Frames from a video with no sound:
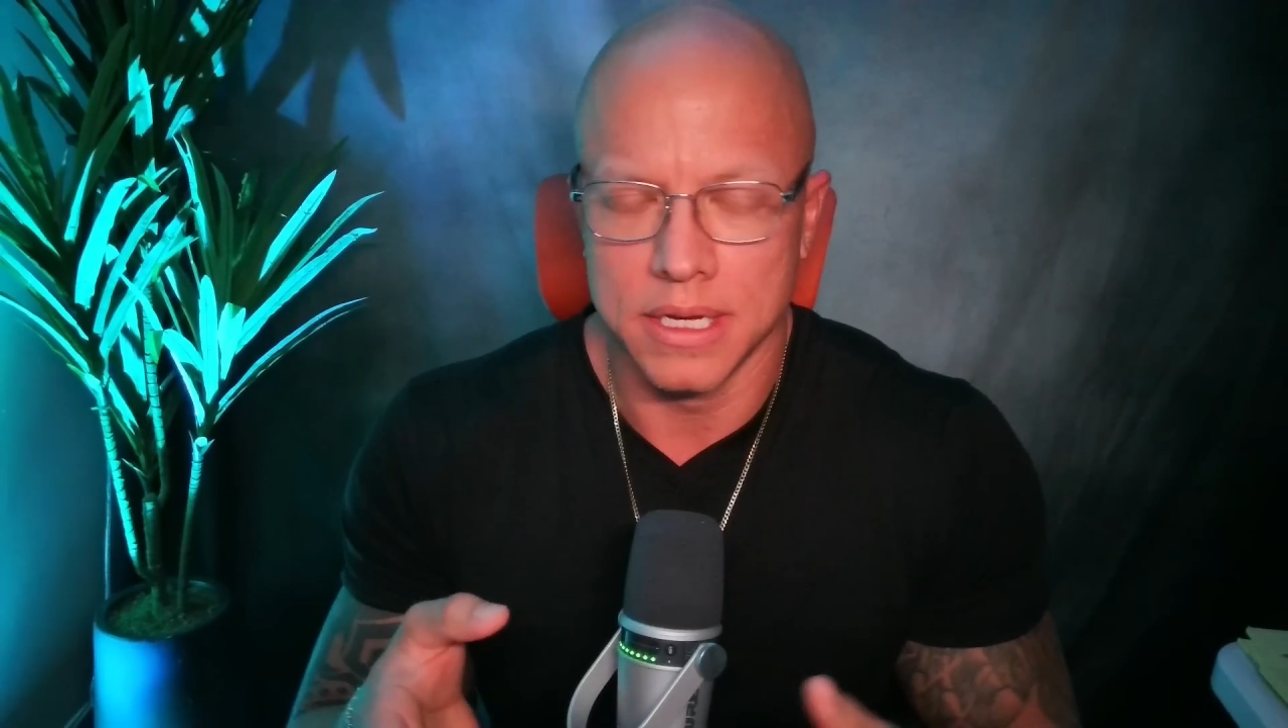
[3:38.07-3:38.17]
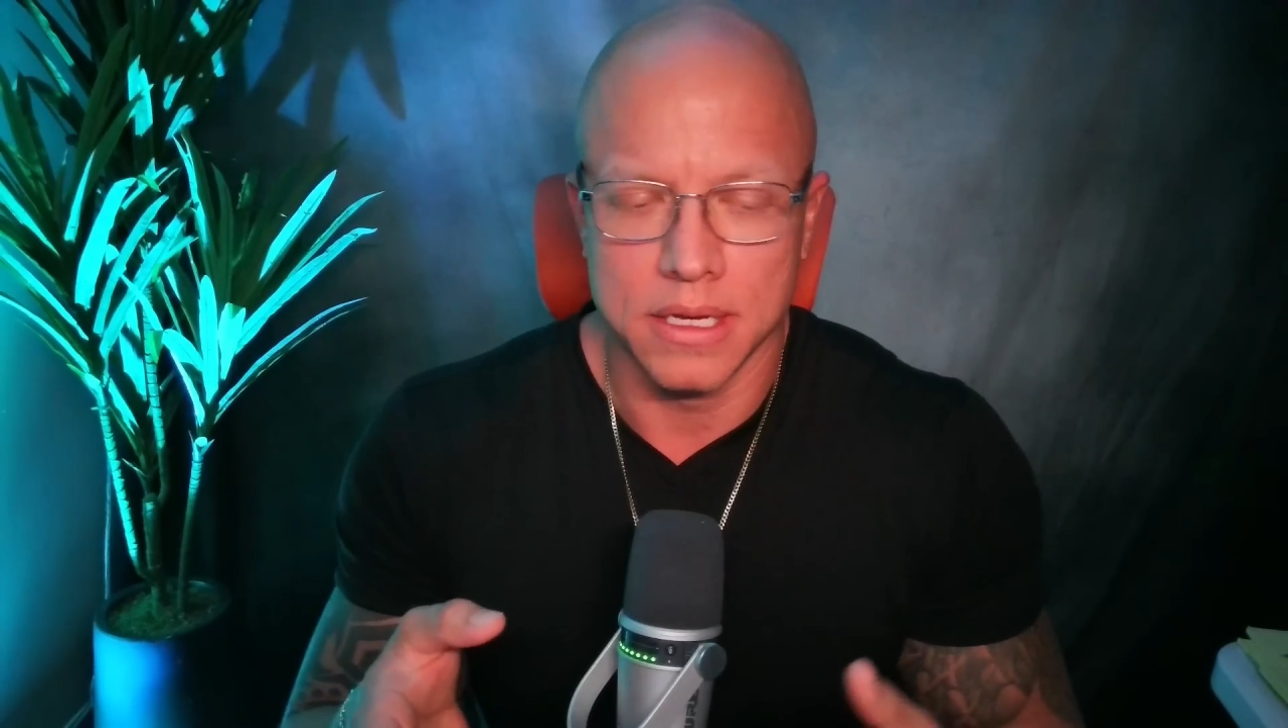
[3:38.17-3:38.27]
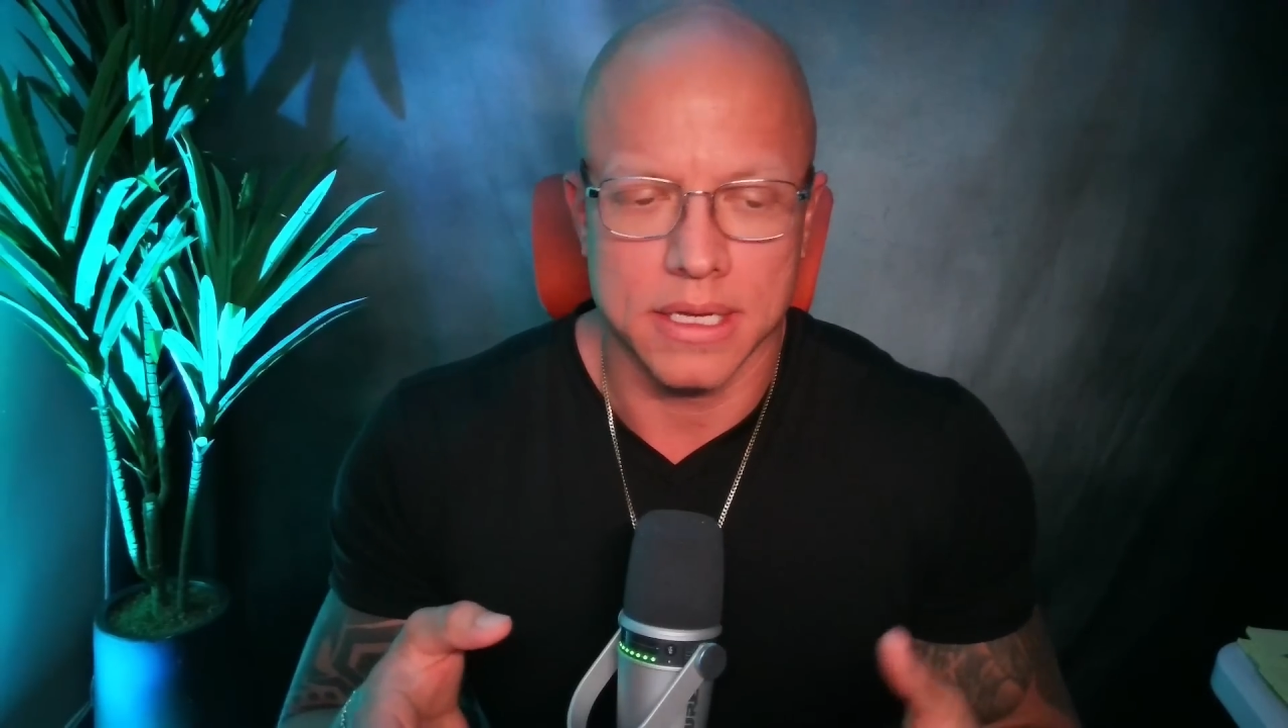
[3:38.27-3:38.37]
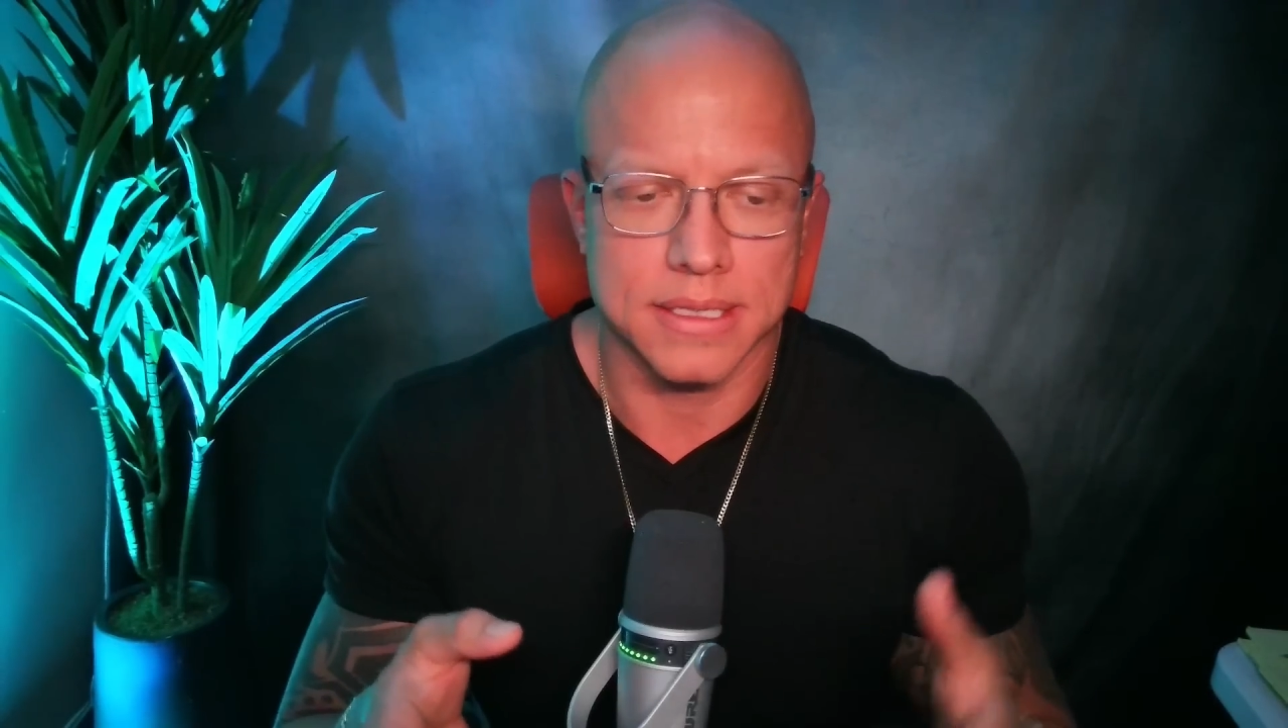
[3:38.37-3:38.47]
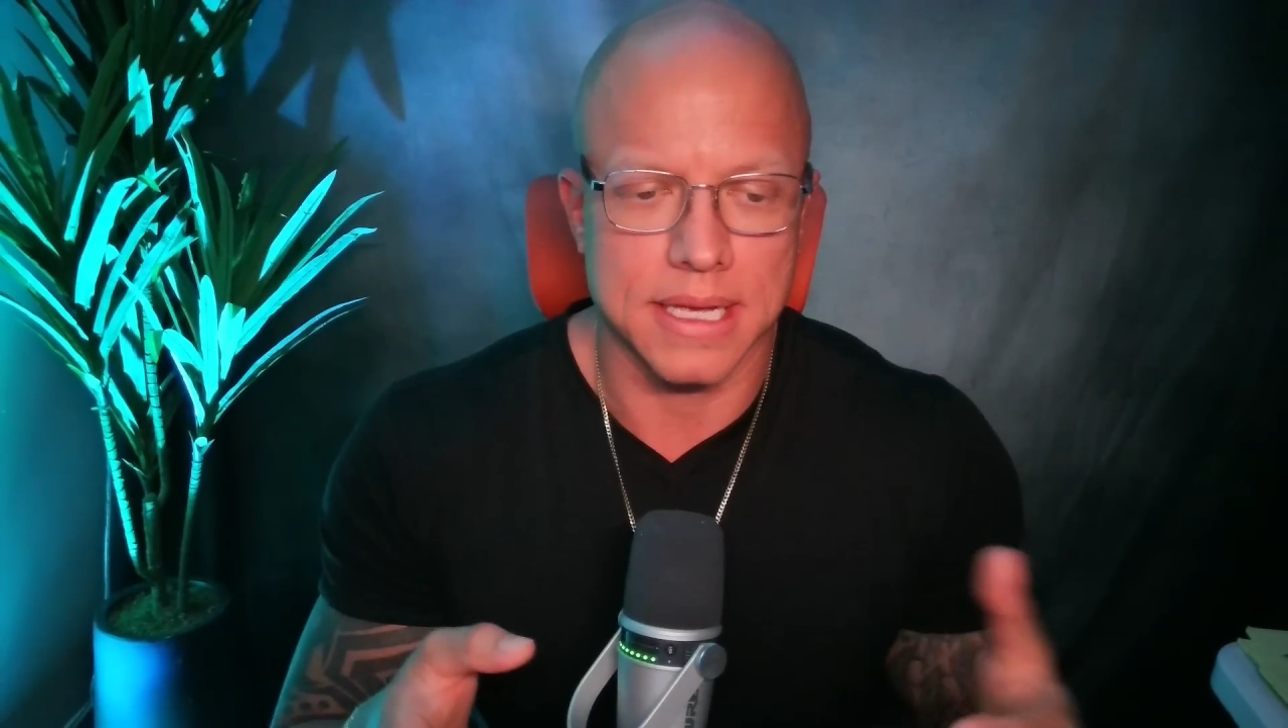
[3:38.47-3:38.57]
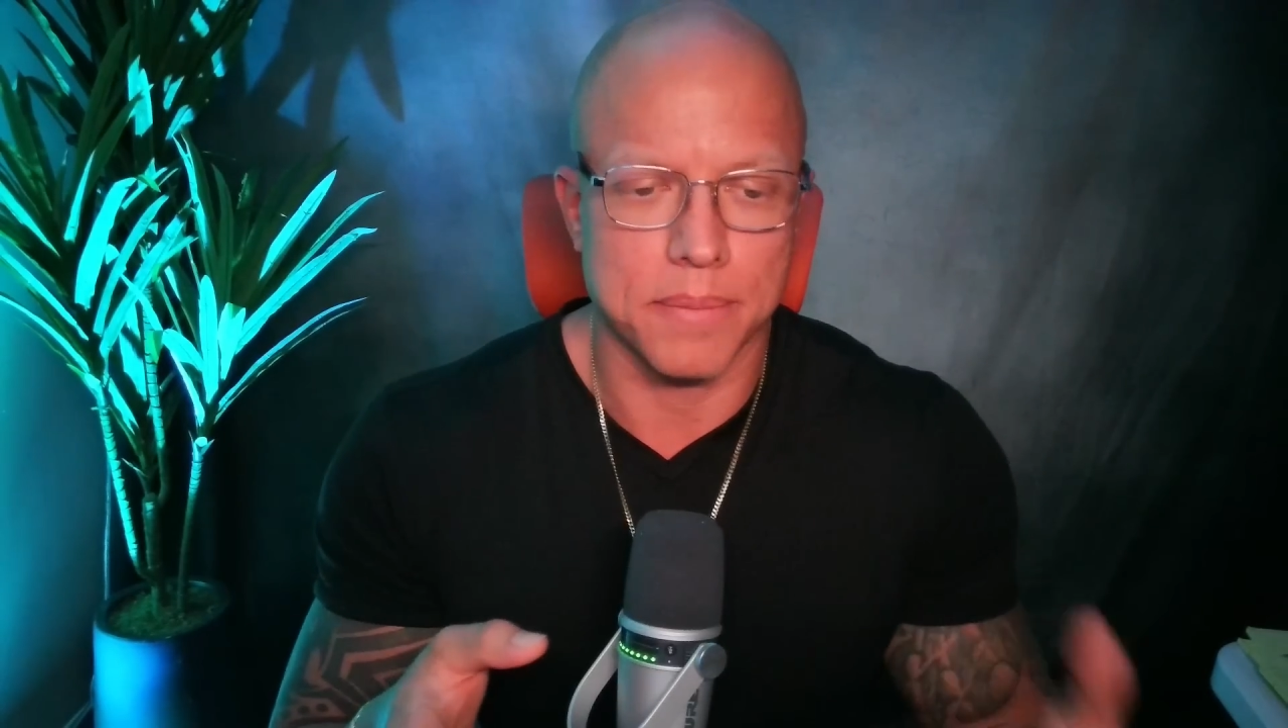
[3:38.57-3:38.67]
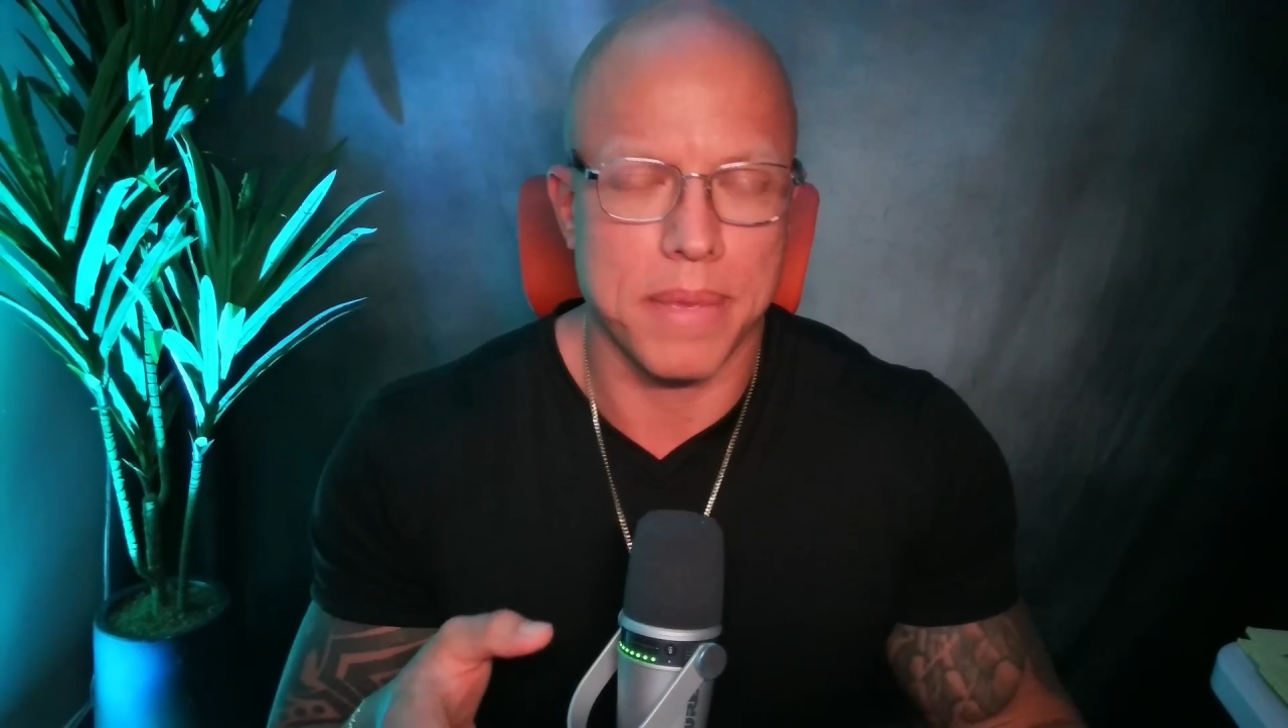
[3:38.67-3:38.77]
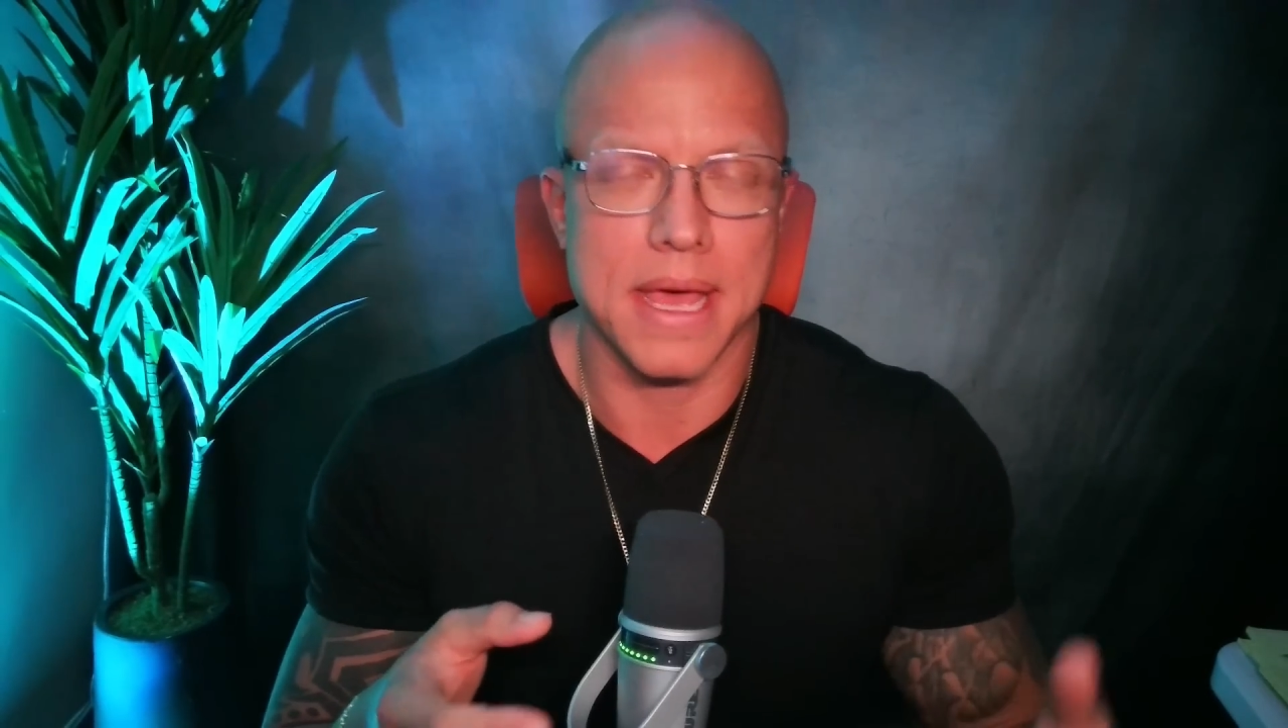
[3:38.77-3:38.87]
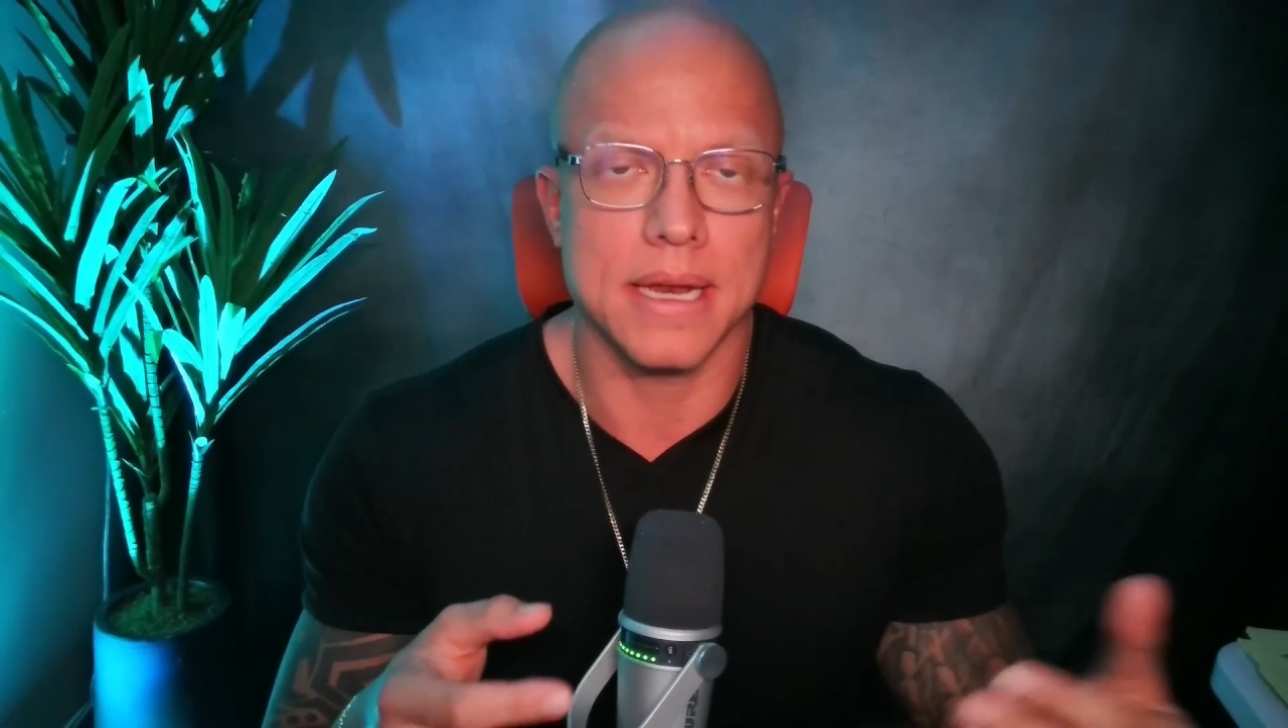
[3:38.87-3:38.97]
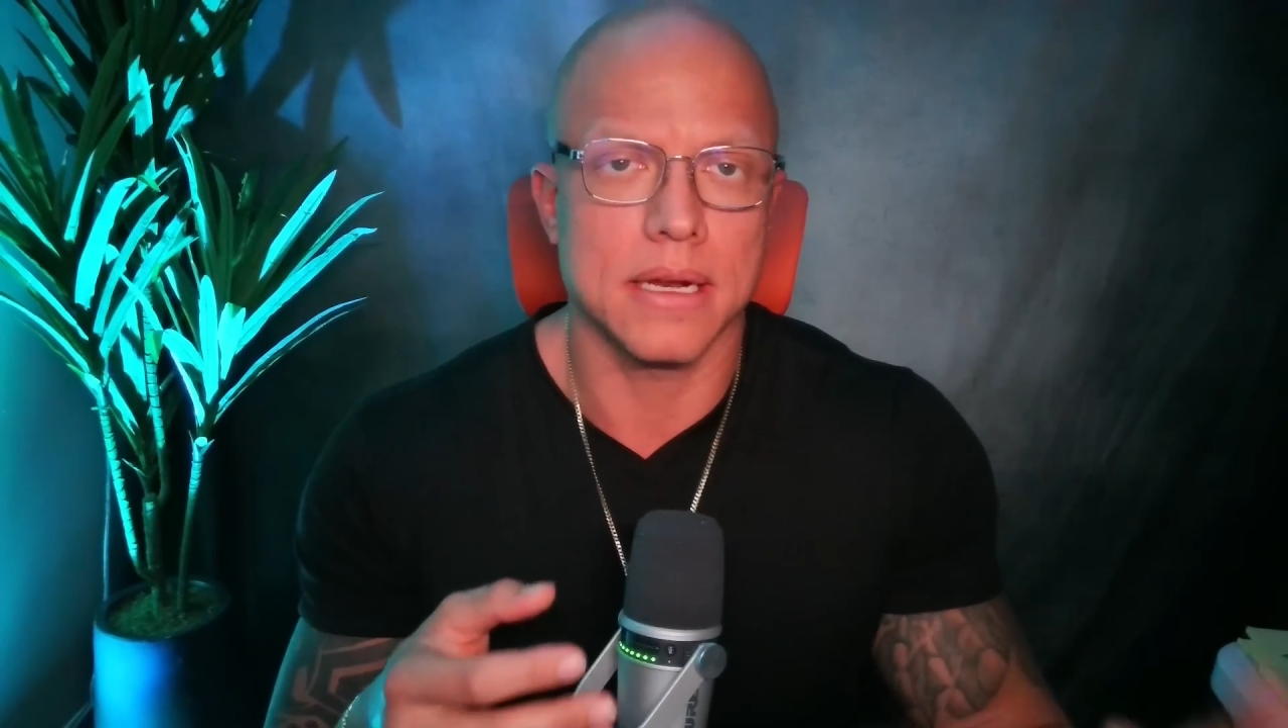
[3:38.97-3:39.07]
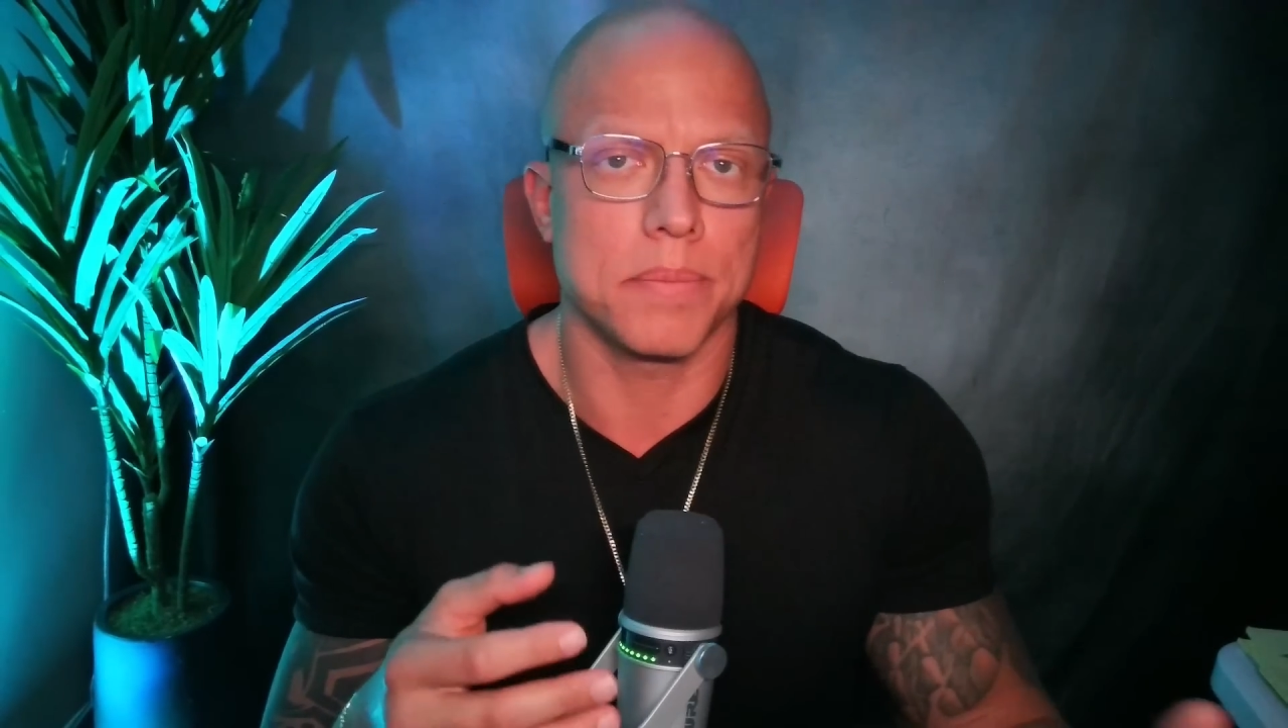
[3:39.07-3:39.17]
is get a pen and a